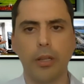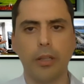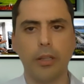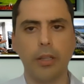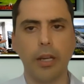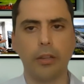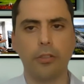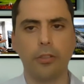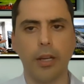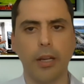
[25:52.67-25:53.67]

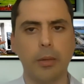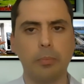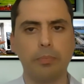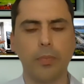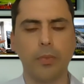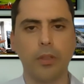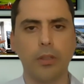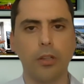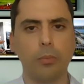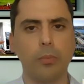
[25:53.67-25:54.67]
yes,
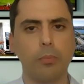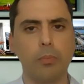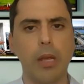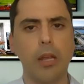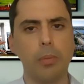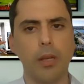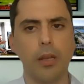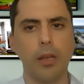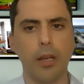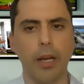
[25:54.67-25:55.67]

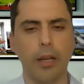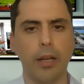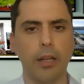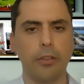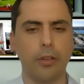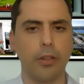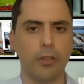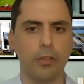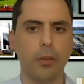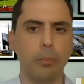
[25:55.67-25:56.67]
maybe as
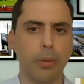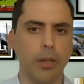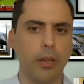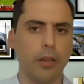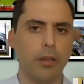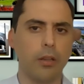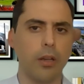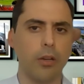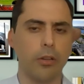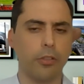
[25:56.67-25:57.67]
a company
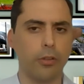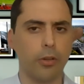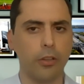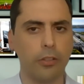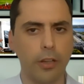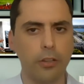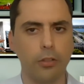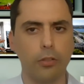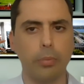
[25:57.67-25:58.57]
or as an organization,